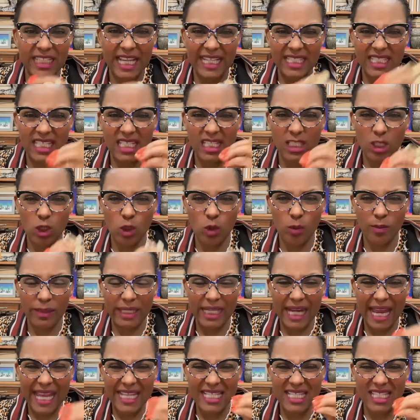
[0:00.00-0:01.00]
They are
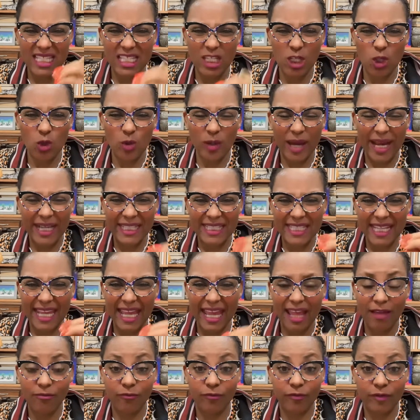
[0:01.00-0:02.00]
dehumanizing you at
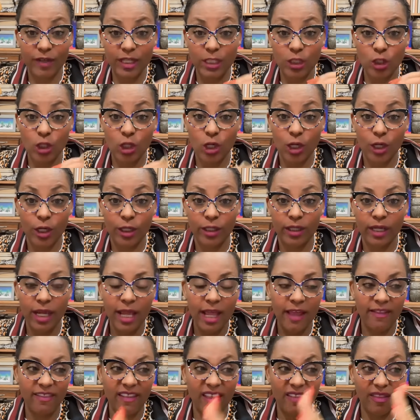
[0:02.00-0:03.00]
every turn.
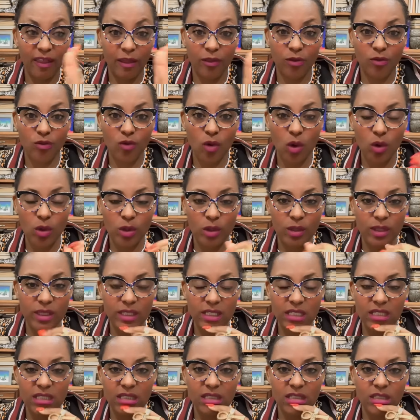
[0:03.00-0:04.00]
Then they throw you
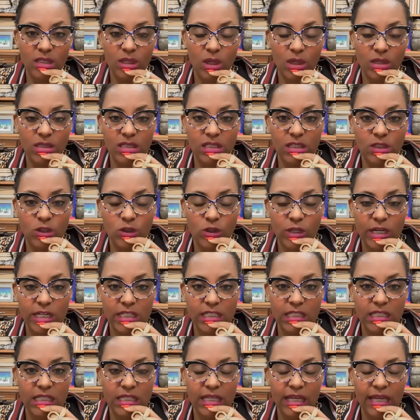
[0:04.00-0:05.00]
into this
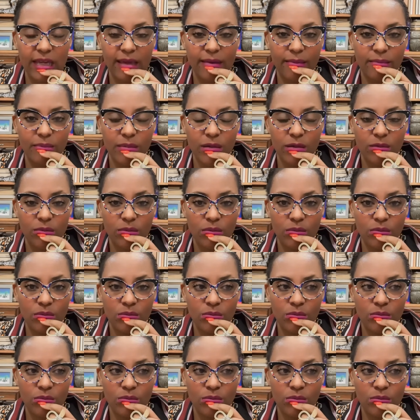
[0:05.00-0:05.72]
concentration camp.